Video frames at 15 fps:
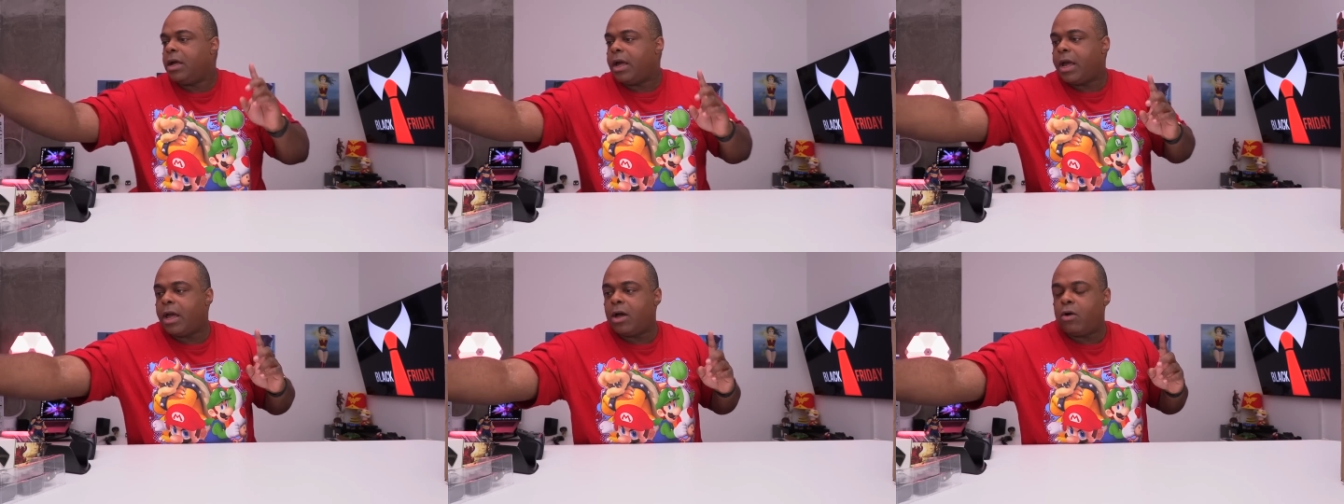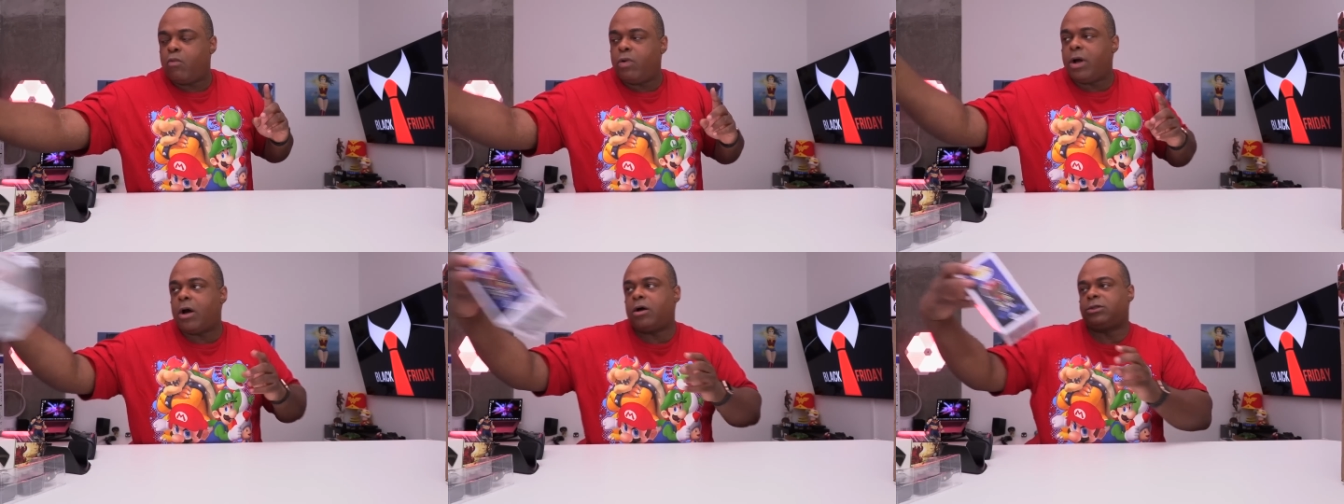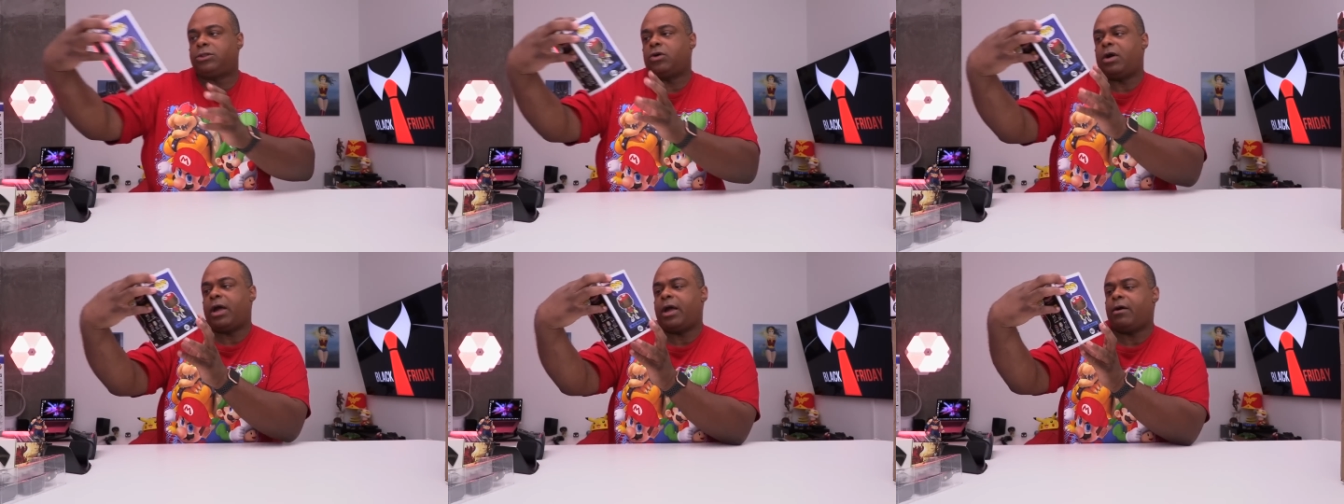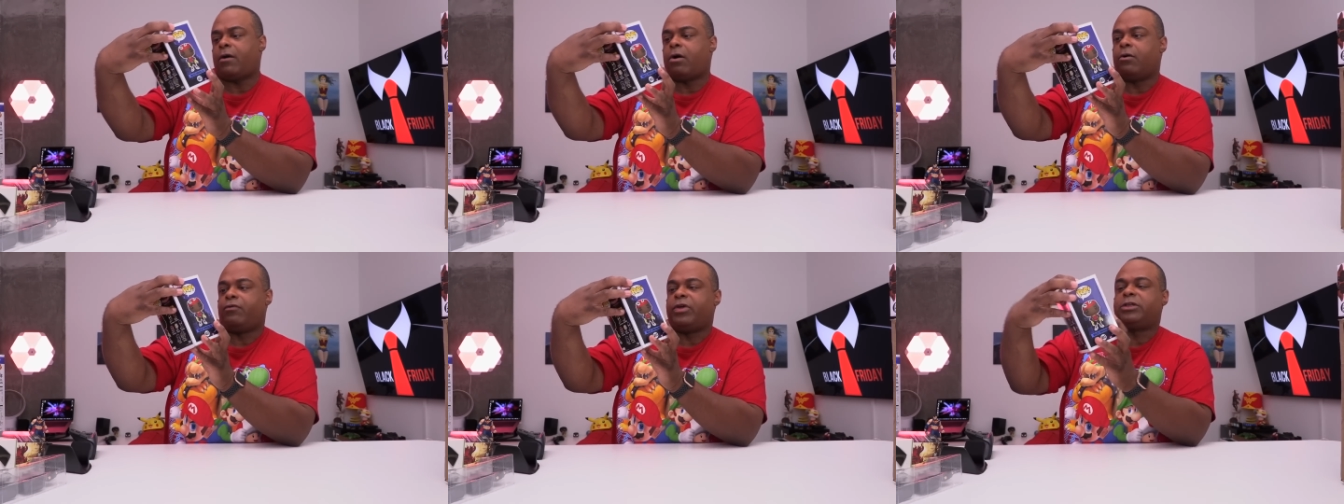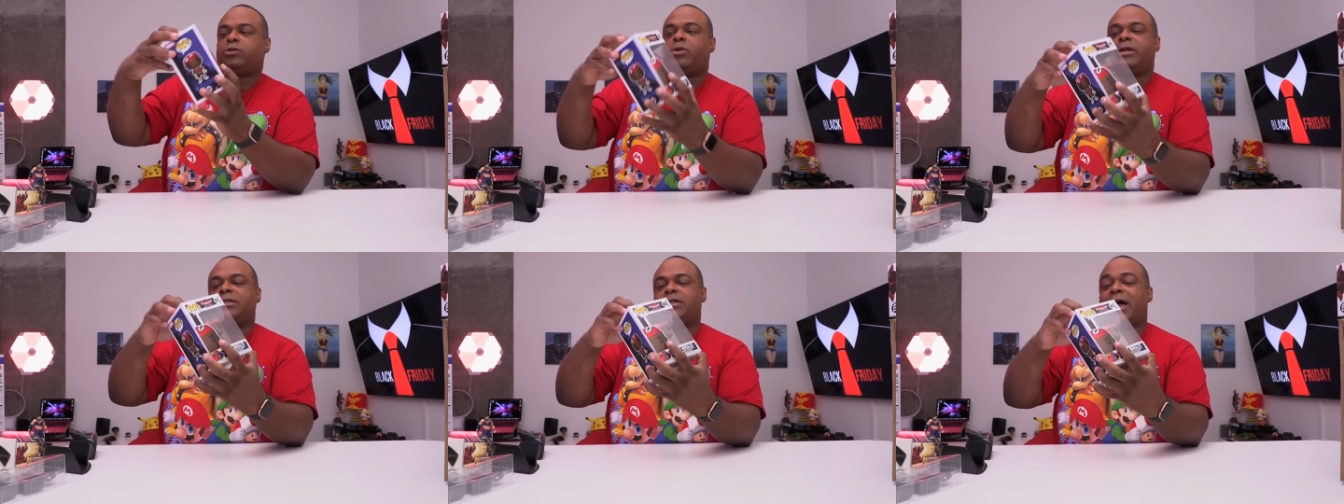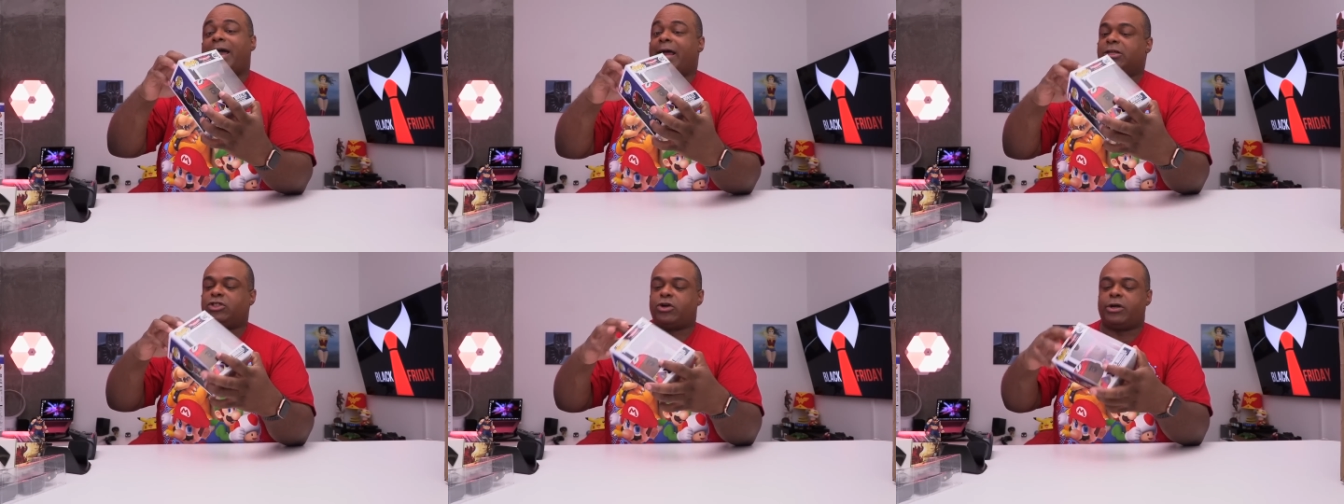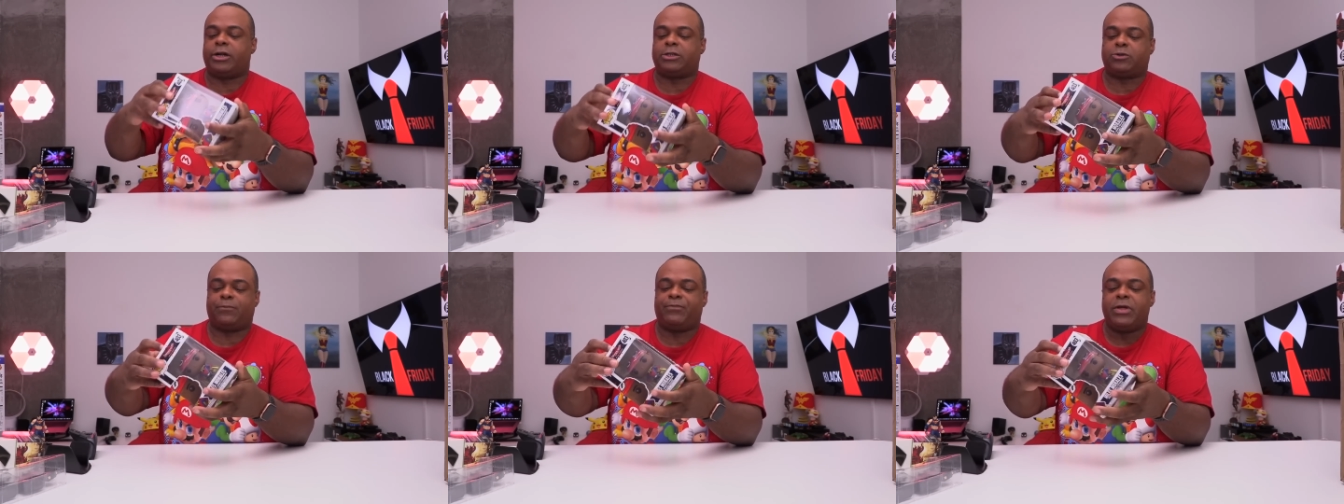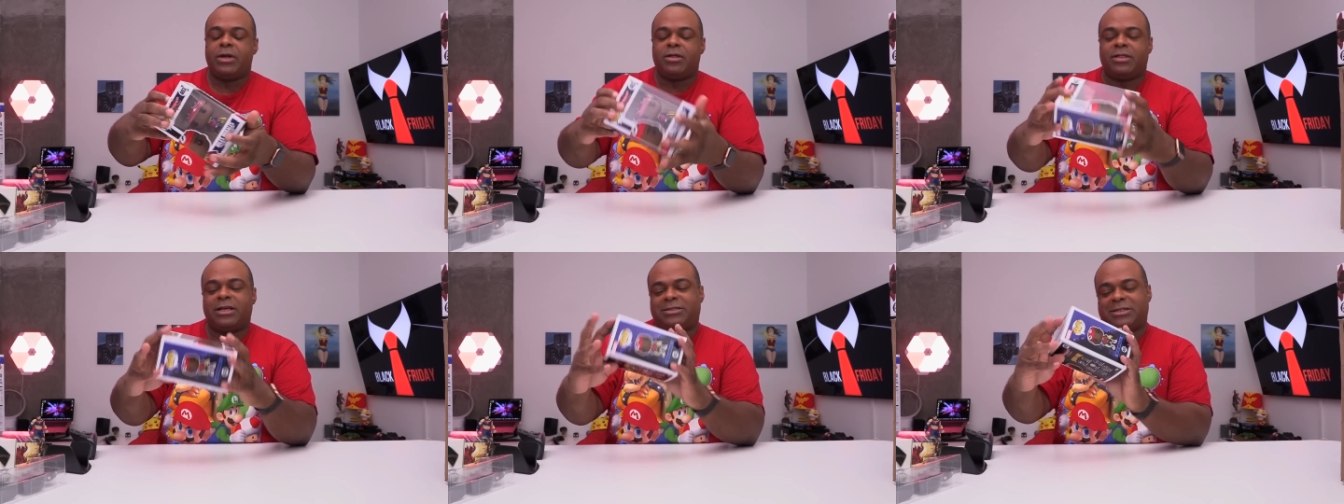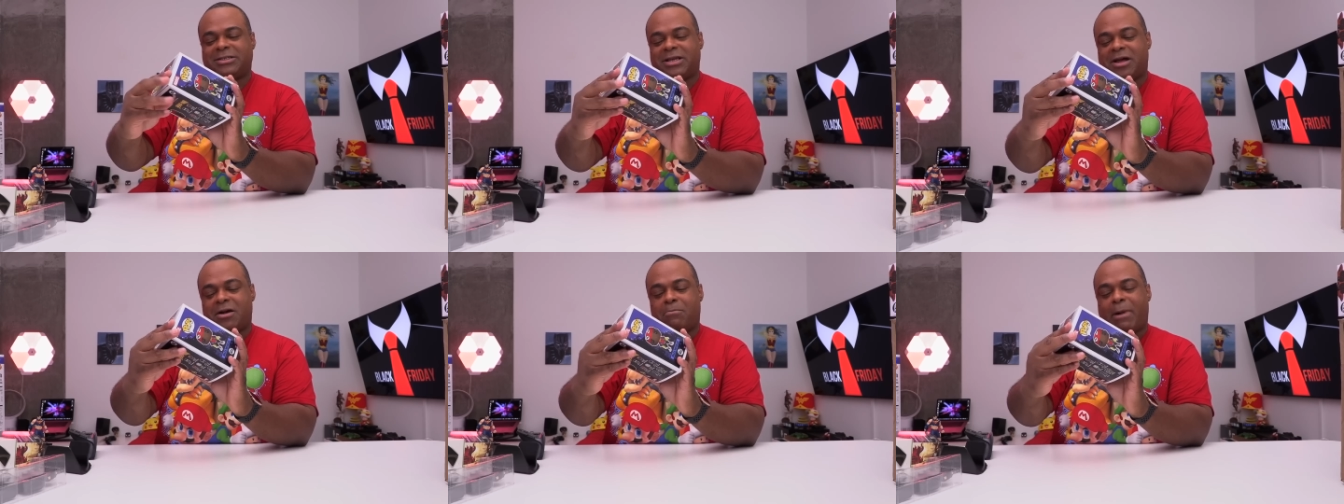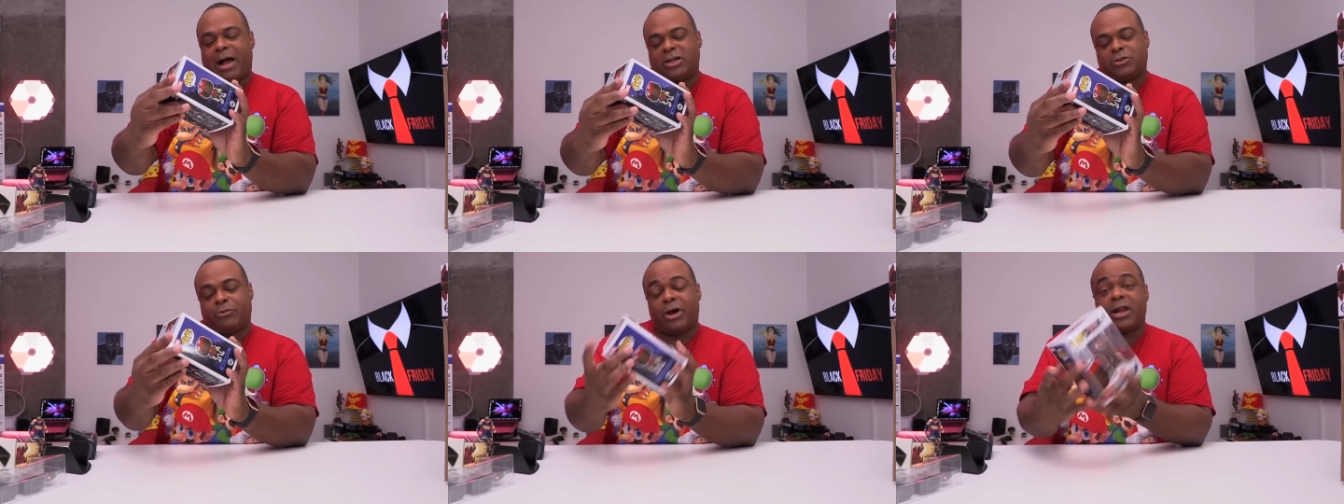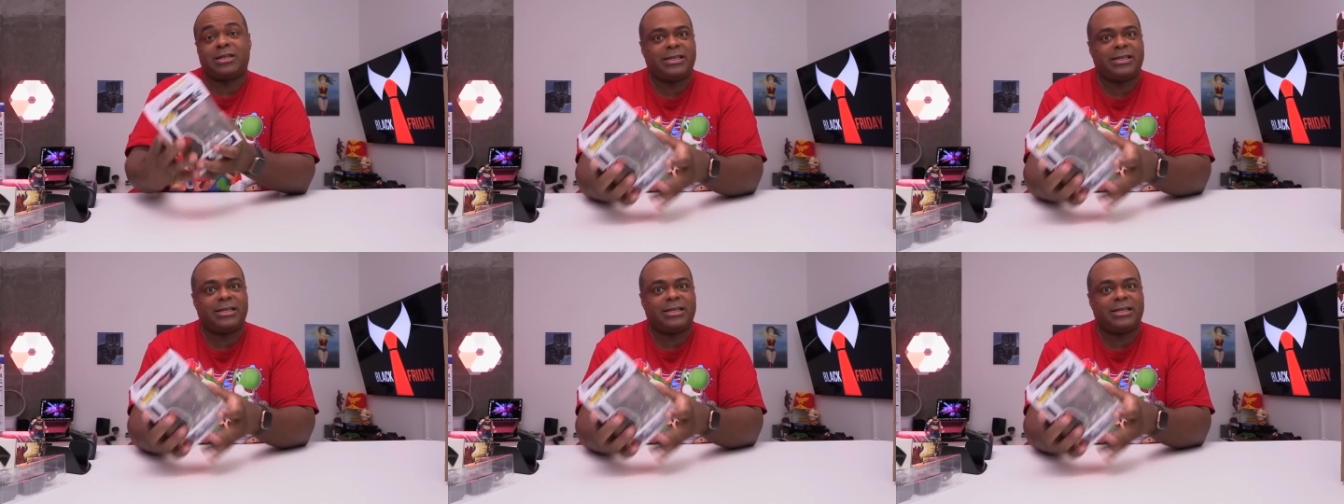Uh, we also had oh this one is I gotta show you this one. This is uh Miles Morales.